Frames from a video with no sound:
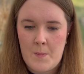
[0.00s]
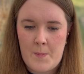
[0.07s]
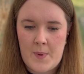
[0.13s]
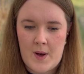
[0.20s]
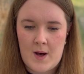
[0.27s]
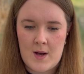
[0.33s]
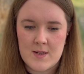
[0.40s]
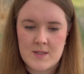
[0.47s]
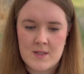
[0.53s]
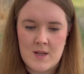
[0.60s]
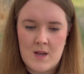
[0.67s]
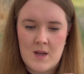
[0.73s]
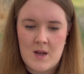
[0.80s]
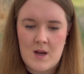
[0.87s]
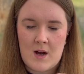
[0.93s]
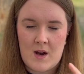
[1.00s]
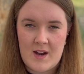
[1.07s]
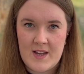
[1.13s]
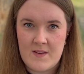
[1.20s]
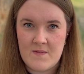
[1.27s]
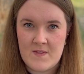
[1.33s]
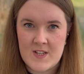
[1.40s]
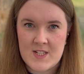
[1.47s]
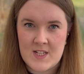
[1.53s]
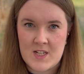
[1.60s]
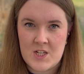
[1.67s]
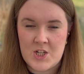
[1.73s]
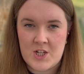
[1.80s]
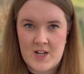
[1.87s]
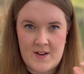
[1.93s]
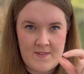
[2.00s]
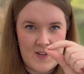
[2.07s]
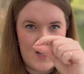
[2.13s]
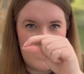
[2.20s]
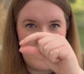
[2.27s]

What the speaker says: but I envisaged having